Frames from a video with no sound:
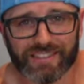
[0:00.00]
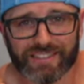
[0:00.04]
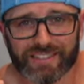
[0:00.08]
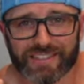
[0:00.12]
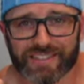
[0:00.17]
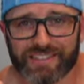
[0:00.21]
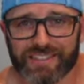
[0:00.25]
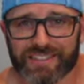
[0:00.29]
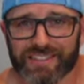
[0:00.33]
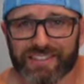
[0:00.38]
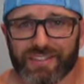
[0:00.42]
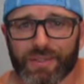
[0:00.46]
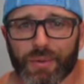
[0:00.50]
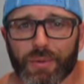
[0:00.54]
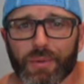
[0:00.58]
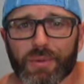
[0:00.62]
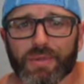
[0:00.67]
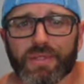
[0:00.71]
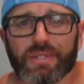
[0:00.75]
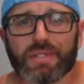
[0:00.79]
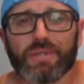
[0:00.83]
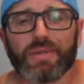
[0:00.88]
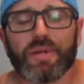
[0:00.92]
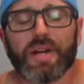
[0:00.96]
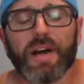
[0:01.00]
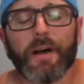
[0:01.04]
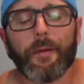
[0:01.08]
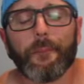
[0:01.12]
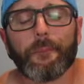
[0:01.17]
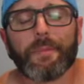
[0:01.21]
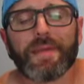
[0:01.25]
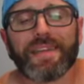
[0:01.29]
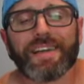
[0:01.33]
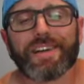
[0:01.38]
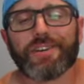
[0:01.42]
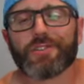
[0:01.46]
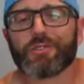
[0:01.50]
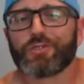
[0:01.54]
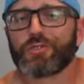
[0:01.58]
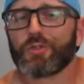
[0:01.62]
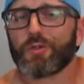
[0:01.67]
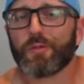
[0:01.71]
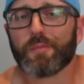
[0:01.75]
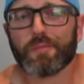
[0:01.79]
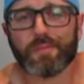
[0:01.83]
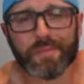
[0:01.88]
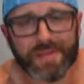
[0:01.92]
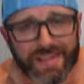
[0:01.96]
This is going to help me out
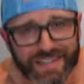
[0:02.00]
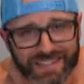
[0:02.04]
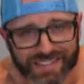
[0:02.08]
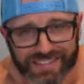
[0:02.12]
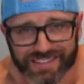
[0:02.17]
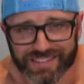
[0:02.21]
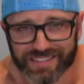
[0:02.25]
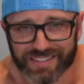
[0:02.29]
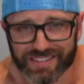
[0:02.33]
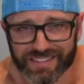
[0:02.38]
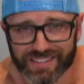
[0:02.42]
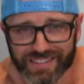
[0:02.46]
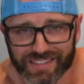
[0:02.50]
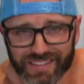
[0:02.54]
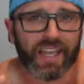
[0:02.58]
tremendously.